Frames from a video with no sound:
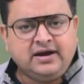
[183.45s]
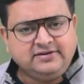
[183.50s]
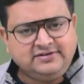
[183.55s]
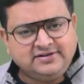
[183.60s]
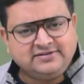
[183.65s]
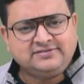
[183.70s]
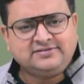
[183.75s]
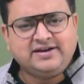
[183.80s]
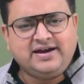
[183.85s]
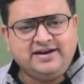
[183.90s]

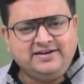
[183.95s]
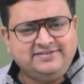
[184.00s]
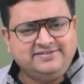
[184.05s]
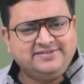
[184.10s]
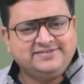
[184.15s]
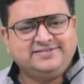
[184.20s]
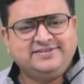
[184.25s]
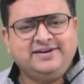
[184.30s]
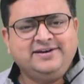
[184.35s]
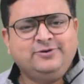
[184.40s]
just
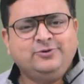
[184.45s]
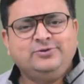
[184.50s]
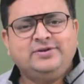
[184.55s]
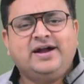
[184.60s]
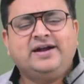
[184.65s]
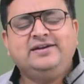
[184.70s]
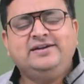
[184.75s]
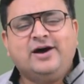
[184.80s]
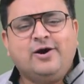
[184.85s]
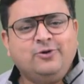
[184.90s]
adjacent to
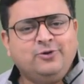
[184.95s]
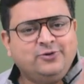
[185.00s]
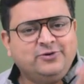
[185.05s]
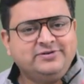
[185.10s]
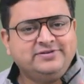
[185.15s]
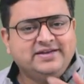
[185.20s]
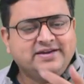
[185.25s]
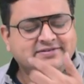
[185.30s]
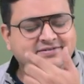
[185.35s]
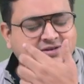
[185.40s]
that
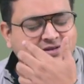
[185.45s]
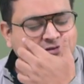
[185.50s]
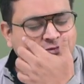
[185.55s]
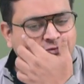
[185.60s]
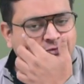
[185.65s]
download section.